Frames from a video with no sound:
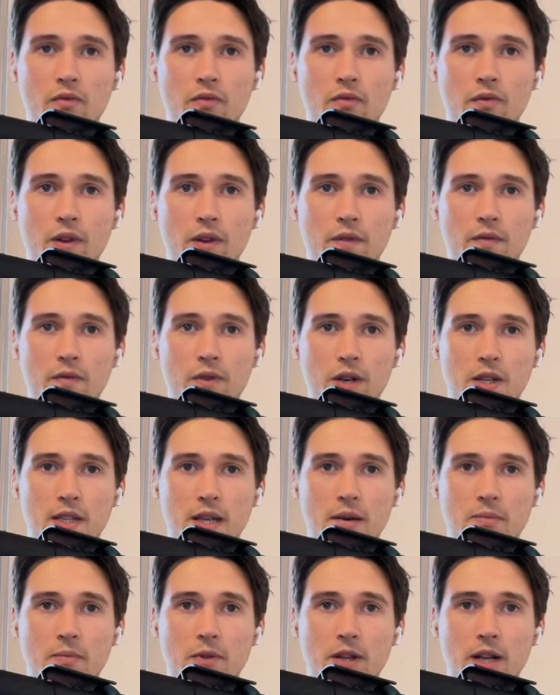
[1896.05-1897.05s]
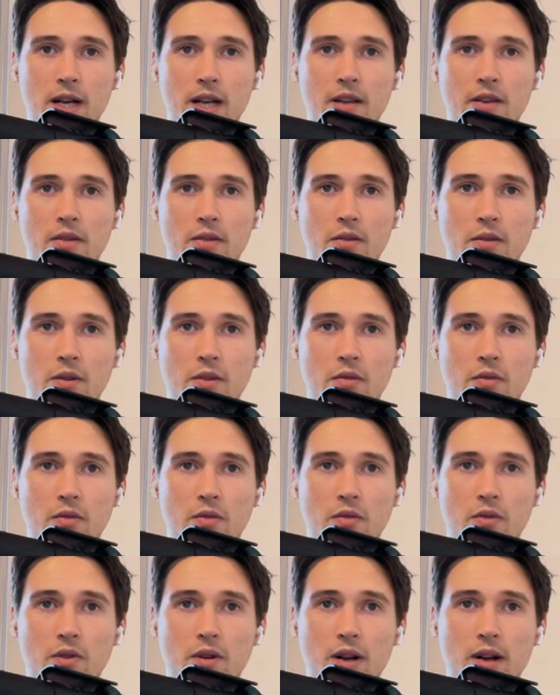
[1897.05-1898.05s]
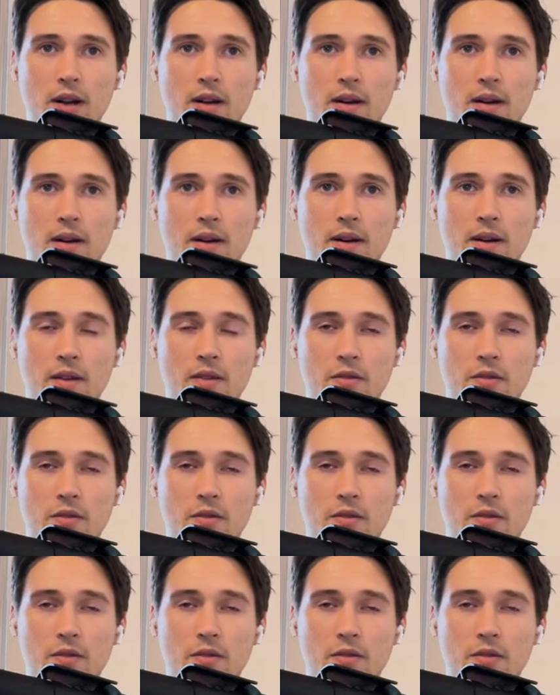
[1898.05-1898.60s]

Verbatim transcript: with for example i don't know your uh,